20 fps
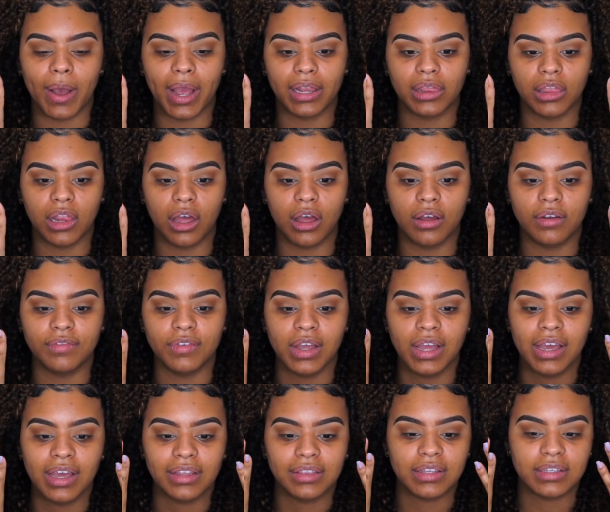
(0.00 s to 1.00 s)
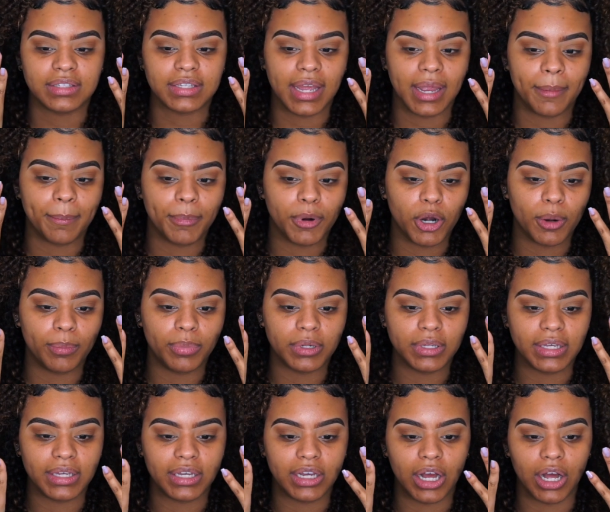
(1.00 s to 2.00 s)
I love this like
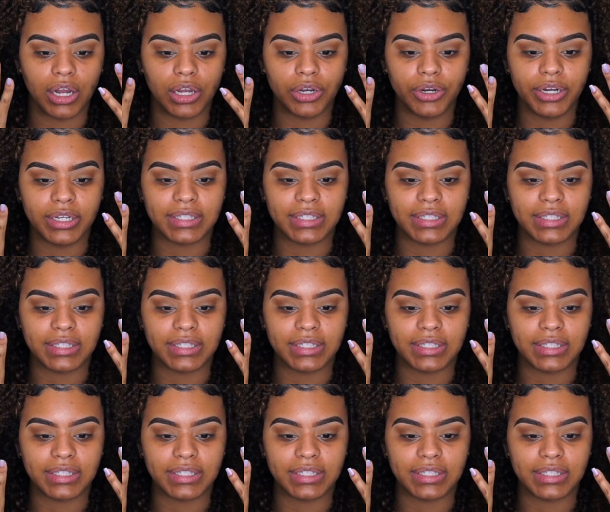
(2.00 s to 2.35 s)
purpley color.